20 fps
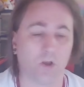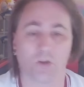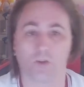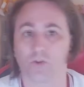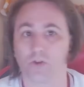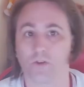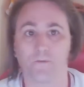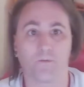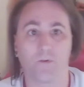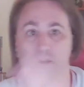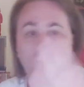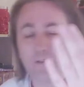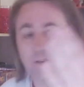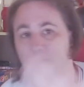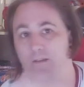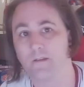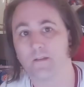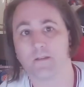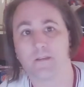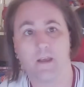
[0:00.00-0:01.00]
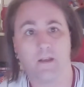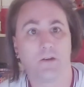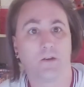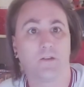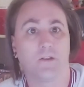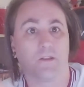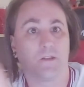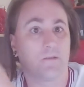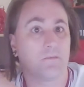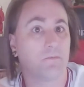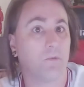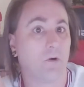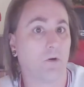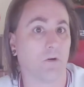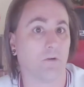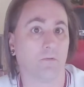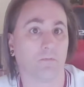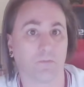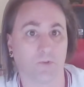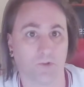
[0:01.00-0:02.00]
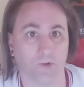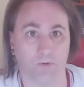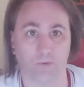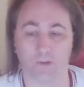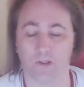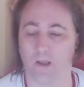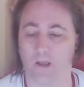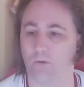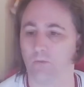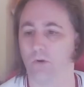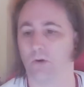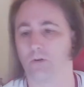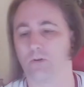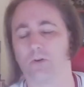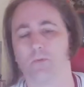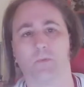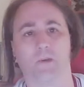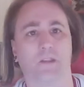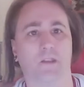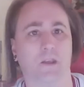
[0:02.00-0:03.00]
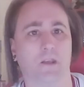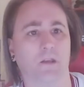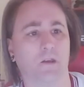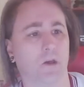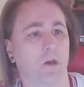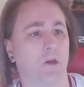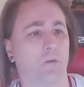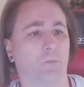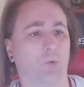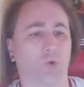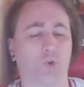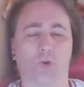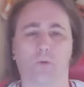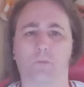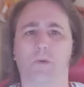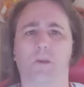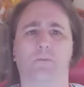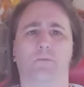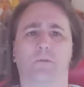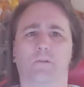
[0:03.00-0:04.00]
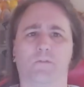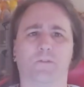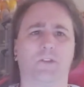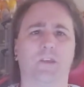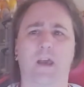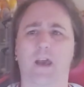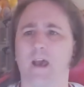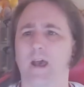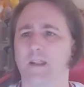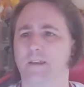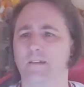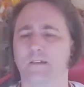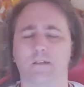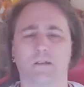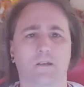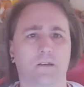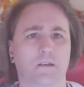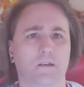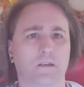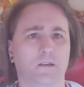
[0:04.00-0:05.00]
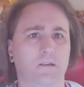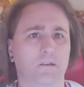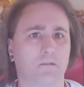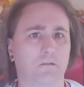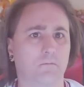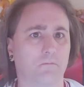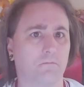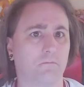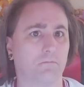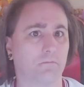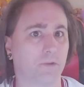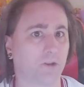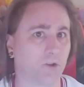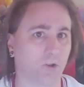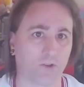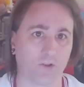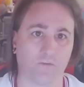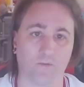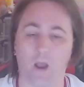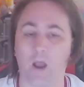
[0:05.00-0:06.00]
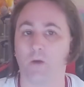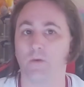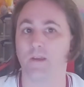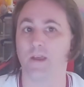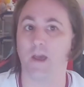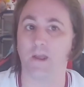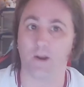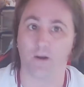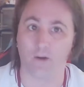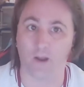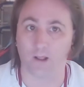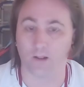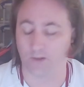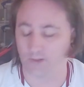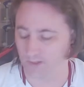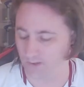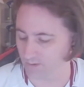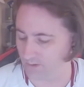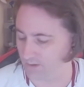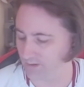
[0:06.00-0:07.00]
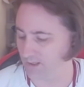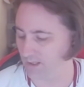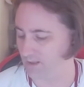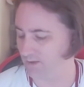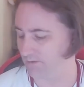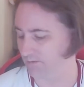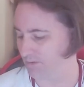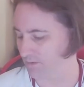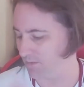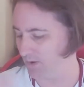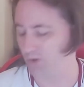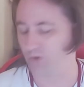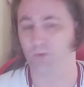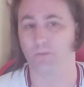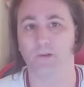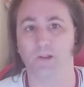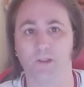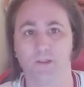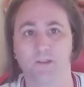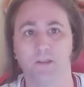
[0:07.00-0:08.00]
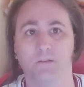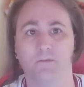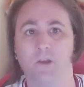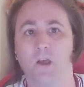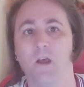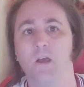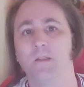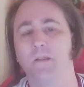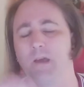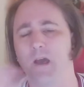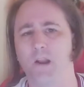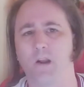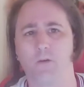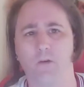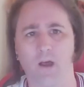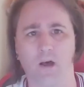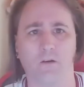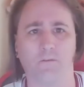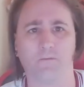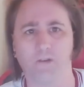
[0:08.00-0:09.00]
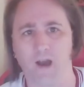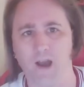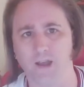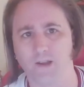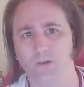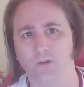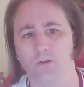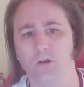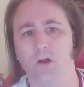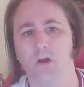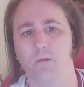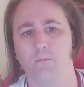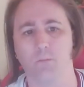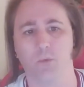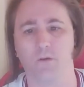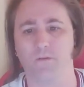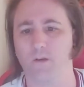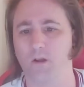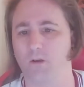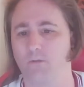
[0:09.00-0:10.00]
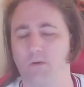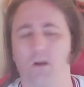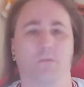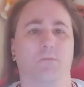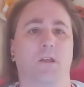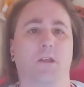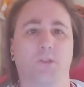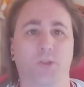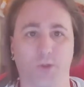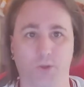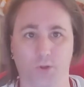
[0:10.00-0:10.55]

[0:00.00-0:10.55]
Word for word: Just for instance, I know this is more to do with like a World Cupy thing, but some people have said because of how the NRL are doing things, of the possibility of the NRL final moving around like the